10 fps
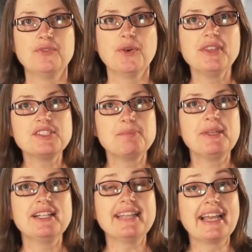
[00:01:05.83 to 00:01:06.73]
For this
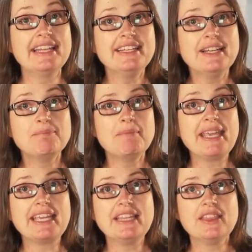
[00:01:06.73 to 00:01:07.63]
build, I ended up
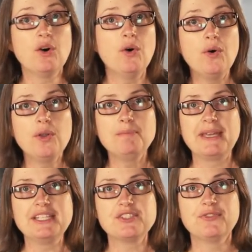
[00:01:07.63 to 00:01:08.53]
making the whole
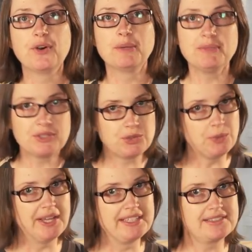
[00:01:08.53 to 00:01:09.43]
base form
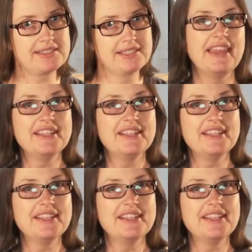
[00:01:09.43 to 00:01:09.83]
twice.